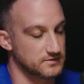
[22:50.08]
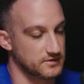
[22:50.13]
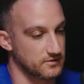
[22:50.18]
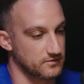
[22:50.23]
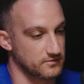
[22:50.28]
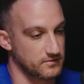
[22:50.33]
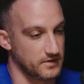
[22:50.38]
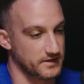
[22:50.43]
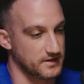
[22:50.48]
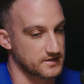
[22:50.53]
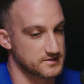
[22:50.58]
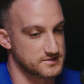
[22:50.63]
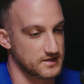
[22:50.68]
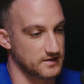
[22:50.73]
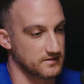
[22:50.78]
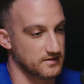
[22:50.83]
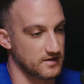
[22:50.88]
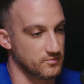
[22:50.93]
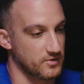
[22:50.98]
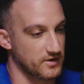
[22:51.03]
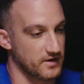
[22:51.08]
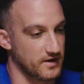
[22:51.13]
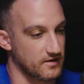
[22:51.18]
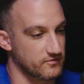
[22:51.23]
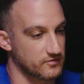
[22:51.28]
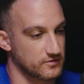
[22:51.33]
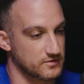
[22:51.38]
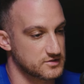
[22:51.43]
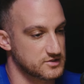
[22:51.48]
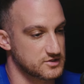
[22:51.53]
you know, like I said, the NBA
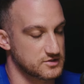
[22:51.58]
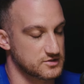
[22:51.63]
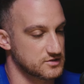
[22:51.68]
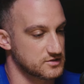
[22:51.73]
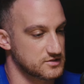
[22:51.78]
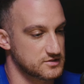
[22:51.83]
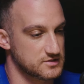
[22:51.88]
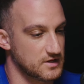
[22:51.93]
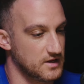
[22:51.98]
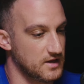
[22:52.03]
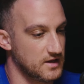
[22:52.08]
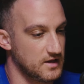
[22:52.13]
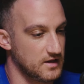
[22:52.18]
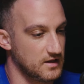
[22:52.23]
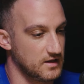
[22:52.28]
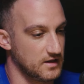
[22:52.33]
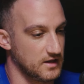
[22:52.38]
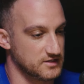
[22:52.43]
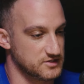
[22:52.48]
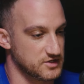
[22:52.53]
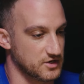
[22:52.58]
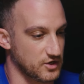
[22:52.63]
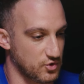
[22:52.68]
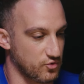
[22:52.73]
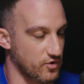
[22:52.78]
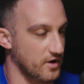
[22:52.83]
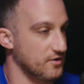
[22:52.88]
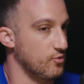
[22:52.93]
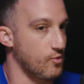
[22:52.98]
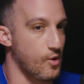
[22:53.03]
Africa is just it's an
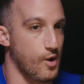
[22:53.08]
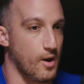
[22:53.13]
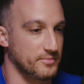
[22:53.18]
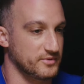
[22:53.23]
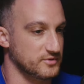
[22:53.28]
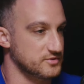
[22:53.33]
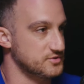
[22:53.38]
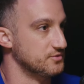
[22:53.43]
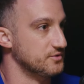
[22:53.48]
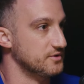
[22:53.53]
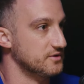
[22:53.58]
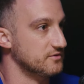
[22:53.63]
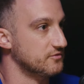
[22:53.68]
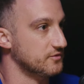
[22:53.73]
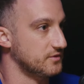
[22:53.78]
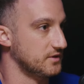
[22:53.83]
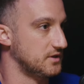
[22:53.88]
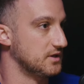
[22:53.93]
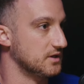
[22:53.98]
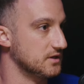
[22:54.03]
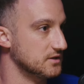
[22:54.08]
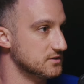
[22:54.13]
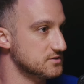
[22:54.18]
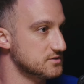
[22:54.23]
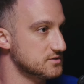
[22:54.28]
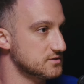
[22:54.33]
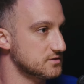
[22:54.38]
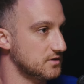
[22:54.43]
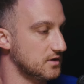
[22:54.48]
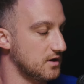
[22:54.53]
incredible opportunity for the
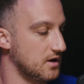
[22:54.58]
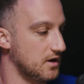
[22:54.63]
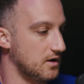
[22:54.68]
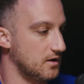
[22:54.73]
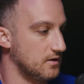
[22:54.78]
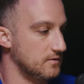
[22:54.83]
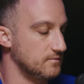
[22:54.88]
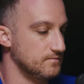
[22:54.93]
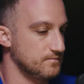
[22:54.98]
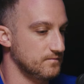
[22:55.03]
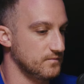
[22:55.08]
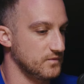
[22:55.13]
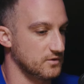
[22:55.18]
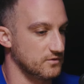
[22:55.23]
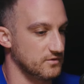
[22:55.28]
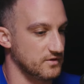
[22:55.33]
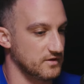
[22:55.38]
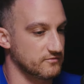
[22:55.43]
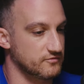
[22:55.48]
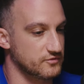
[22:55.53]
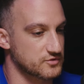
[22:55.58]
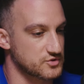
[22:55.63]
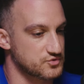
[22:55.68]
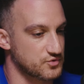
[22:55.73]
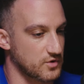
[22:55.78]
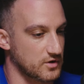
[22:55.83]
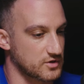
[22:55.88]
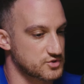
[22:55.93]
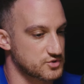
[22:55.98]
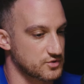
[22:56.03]
kids. Um, you know, the
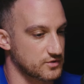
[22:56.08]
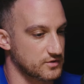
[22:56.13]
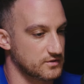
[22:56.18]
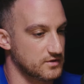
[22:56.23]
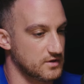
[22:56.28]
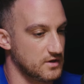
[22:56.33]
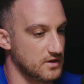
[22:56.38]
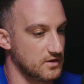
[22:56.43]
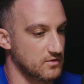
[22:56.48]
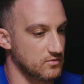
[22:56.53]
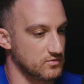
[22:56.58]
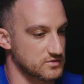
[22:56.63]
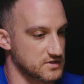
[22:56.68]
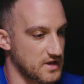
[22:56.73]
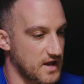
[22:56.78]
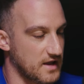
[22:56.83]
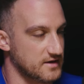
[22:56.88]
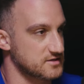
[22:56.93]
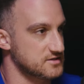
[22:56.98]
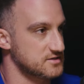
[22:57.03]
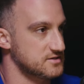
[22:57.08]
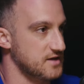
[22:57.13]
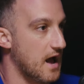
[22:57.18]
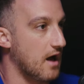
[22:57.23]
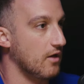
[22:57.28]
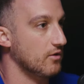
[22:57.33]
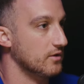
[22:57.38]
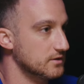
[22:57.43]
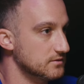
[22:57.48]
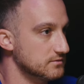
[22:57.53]
infrastructure was not as
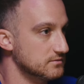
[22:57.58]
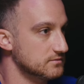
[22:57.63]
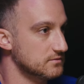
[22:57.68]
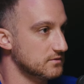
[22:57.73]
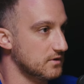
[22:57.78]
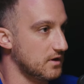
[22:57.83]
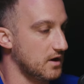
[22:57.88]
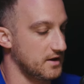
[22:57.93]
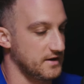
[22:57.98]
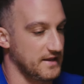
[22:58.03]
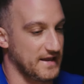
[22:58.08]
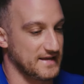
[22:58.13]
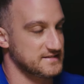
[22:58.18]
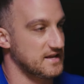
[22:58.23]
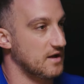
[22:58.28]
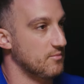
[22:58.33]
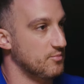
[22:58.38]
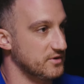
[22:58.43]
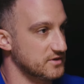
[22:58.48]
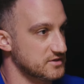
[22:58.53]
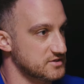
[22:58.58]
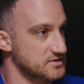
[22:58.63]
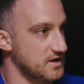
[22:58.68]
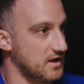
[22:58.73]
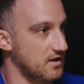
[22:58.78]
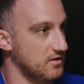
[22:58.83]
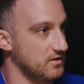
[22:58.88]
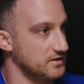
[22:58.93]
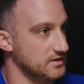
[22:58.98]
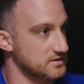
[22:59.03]
solid uh, and has not been as
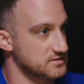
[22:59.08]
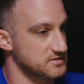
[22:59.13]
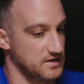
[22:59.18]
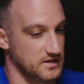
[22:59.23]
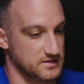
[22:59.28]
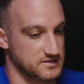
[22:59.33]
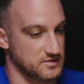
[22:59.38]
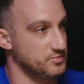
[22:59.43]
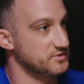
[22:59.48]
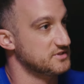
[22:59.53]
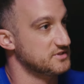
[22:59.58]
solid as, as it